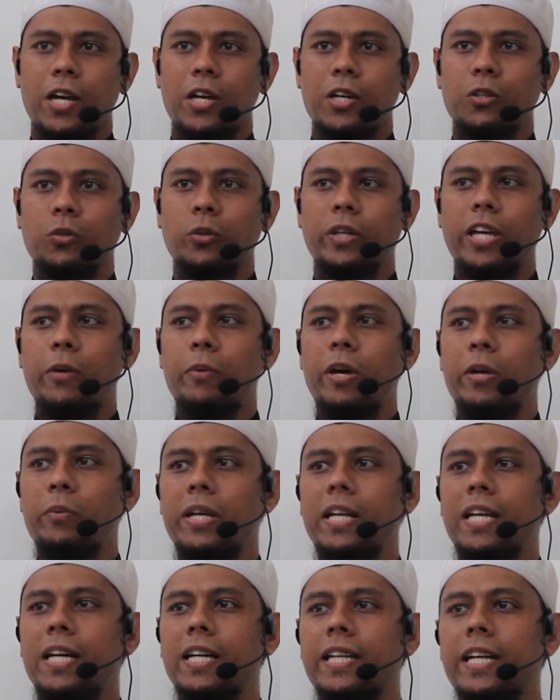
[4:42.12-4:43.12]
Today when
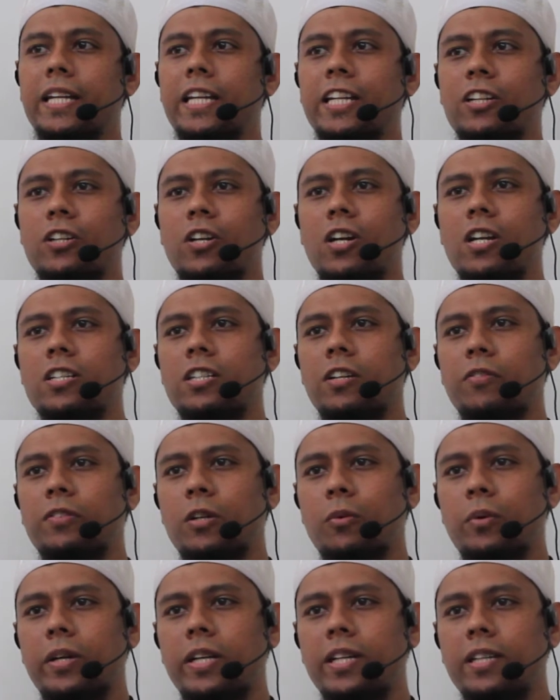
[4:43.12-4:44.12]
we learn the knowledge of
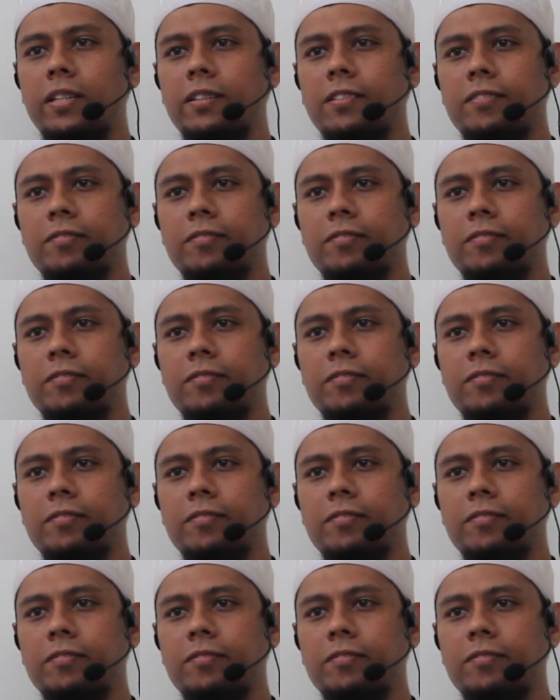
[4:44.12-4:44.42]
Tawheed,